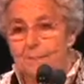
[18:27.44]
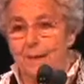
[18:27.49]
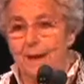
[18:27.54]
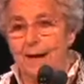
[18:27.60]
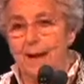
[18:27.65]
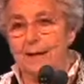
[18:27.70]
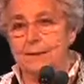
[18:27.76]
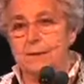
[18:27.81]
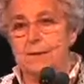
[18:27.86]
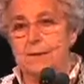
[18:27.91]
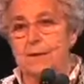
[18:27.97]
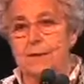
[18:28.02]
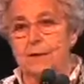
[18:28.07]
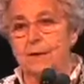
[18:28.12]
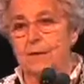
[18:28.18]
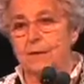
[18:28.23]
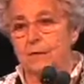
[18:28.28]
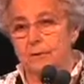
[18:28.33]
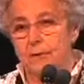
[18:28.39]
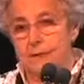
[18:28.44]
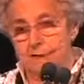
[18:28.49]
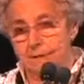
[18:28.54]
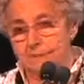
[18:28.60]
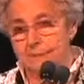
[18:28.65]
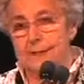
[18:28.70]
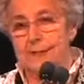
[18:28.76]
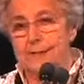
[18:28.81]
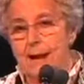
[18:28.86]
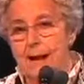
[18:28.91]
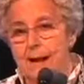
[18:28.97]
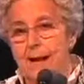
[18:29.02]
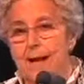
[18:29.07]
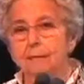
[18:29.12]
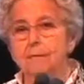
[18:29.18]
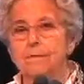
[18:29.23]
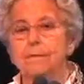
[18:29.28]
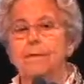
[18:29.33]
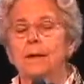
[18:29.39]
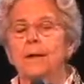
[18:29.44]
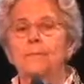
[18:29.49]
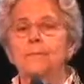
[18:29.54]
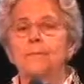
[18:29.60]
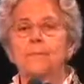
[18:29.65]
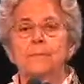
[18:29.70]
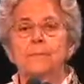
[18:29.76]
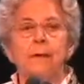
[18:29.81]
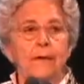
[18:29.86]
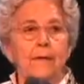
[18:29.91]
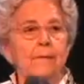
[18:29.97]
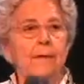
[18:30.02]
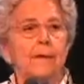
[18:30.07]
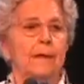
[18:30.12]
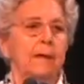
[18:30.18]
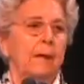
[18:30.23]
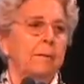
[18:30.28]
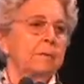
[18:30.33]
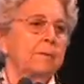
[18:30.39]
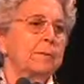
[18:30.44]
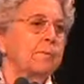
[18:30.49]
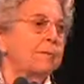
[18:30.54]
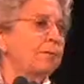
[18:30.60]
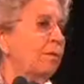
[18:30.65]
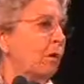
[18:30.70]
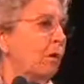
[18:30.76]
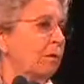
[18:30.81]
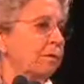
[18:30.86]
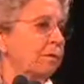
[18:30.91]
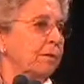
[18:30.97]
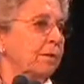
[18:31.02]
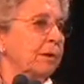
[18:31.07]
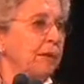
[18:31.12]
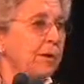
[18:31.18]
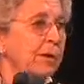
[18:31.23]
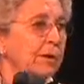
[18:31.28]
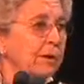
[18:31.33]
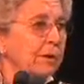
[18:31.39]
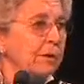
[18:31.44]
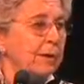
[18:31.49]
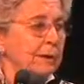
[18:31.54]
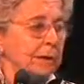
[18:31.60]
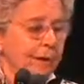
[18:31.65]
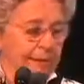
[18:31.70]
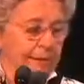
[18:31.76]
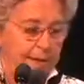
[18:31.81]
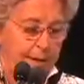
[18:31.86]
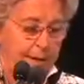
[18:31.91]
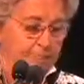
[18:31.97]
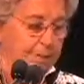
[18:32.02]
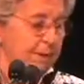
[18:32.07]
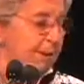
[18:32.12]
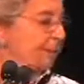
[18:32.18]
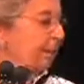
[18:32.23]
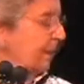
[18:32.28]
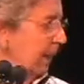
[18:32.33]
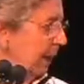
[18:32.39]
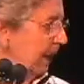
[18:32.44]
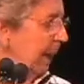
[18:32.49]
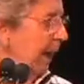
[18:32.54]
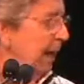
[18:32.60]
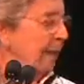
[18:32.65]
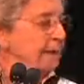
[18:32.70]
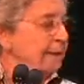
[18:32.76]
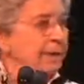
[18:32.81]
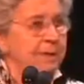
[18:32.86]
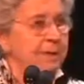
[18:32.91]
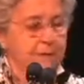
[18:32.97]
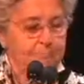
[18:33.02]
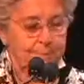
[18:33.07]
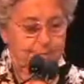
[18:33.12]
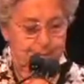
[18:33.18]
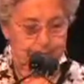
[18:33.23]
and, and staff, and they kept them for over a year in captivity, as has been uh,